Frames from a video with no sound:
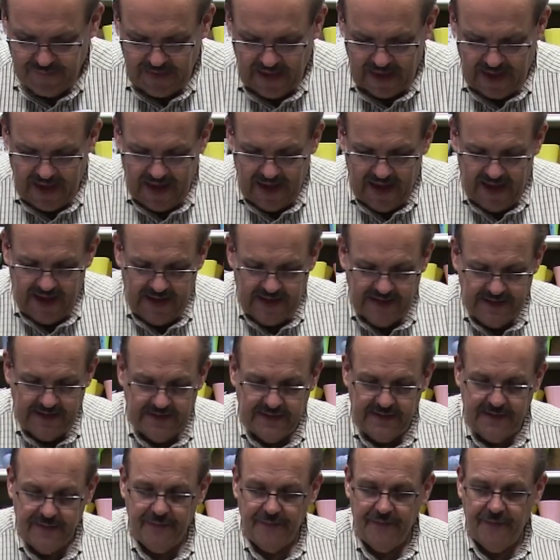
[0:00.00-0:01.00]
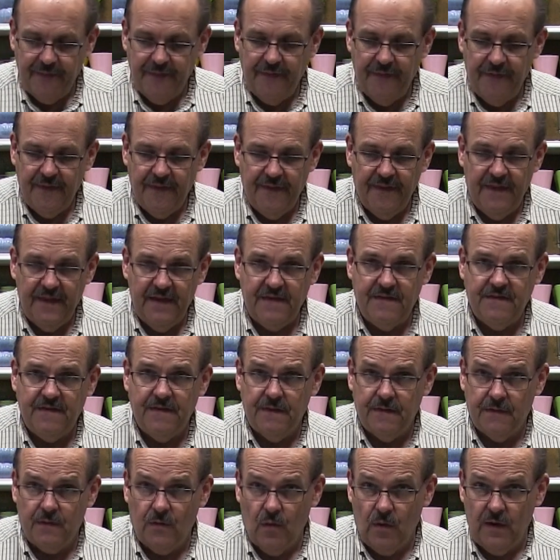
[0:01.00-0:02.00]
and this
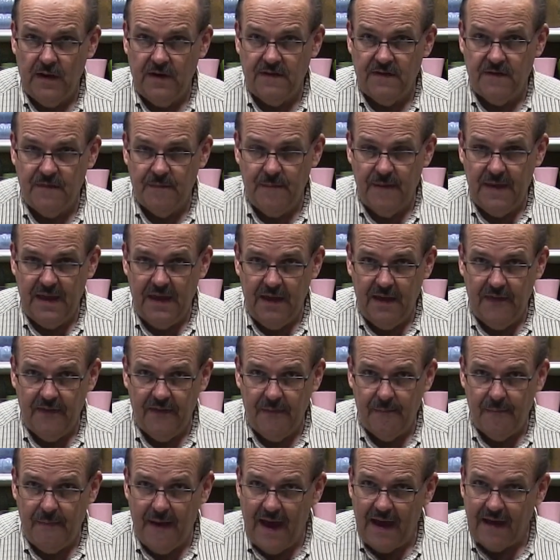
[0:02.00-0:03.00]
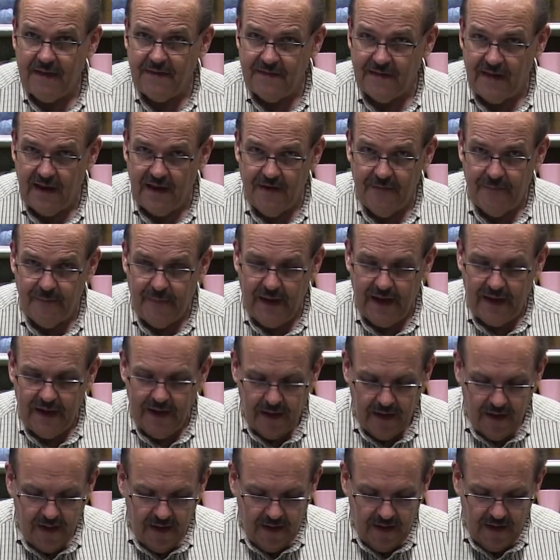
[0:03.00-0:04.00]
is going to be the back side of
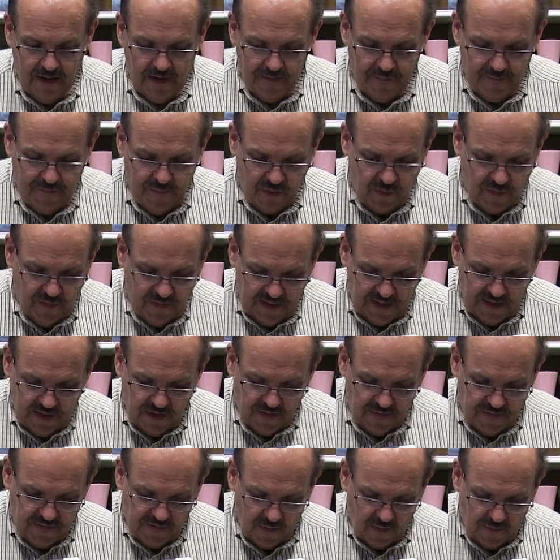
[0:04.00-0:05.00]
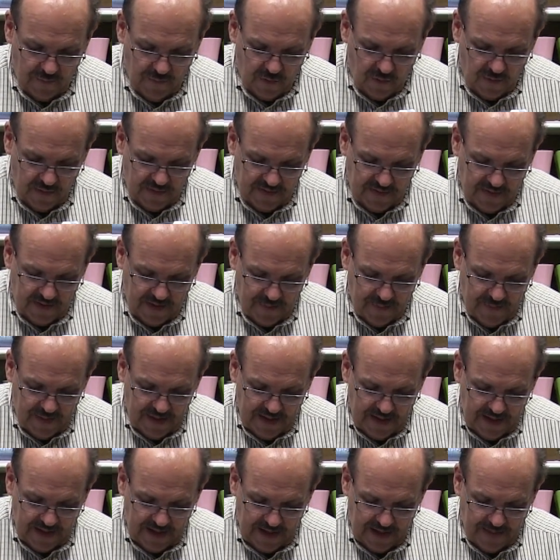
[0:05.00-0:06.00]
my boutonniere, so I'm going to come
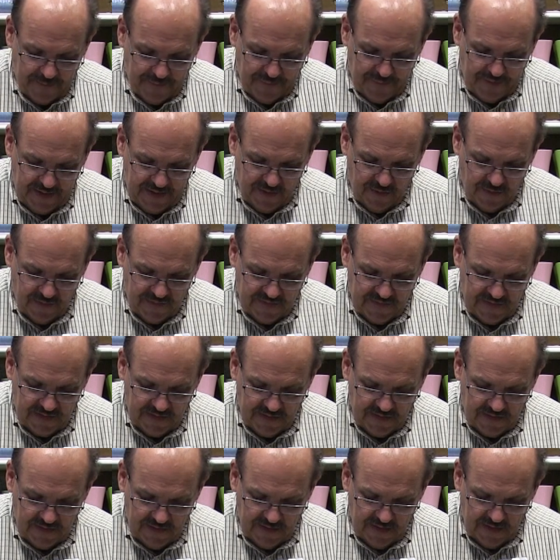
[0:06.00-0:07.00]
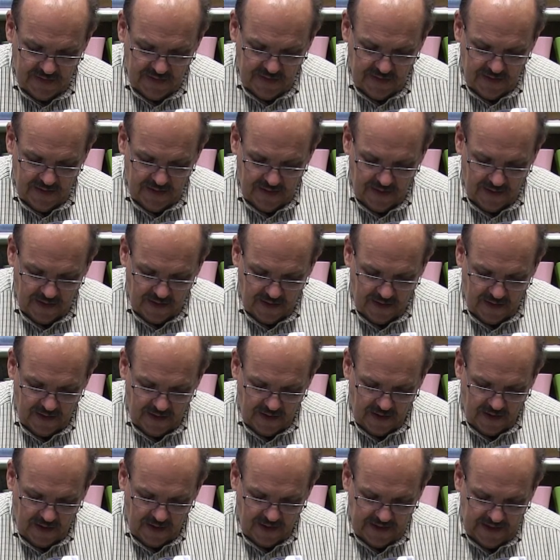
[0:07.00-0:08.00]
in and pierce it
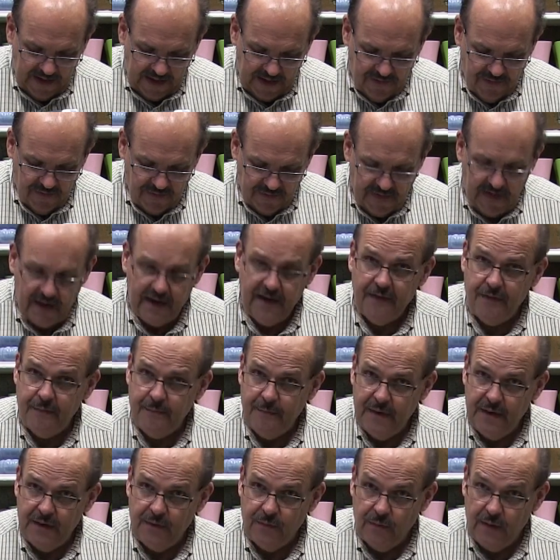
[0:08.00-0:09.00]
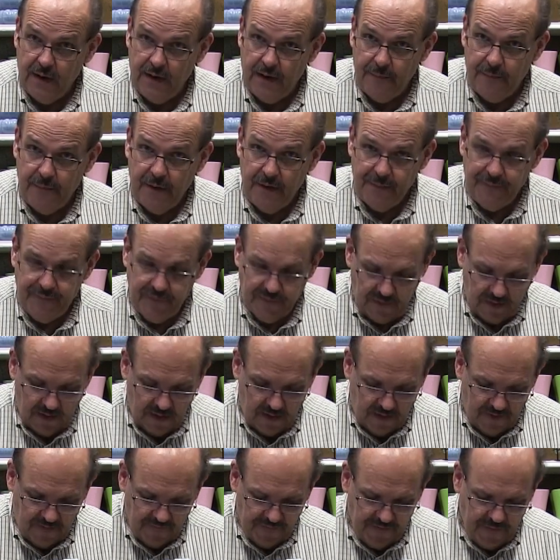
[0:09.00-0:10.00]
on either side of the midrib
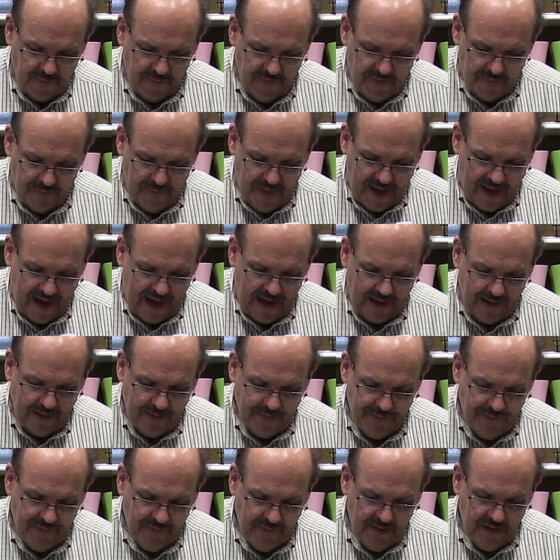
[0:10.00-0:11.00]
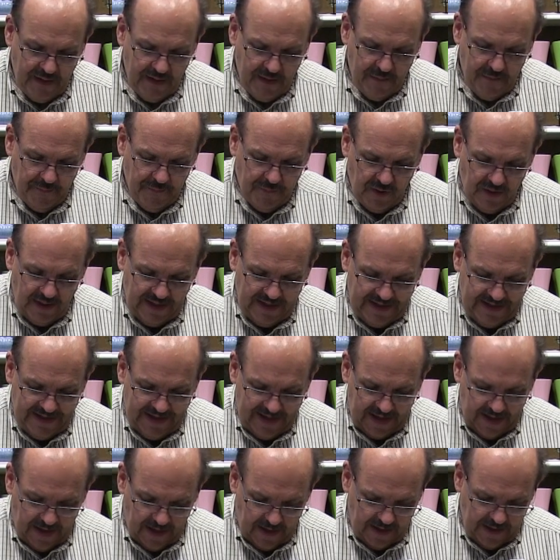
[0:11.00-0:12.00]
from the back, pull it
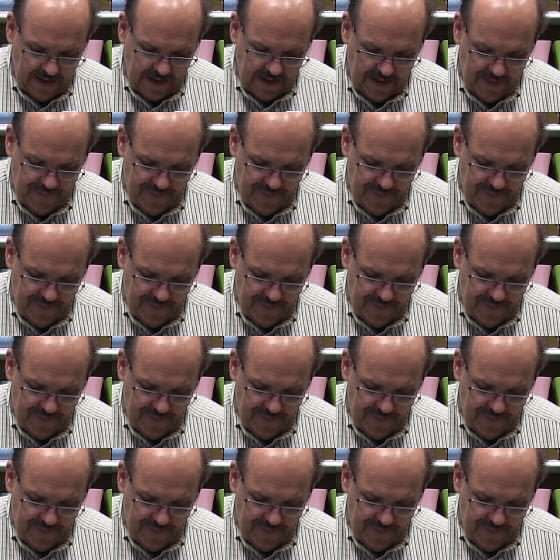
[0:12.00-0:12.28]
down.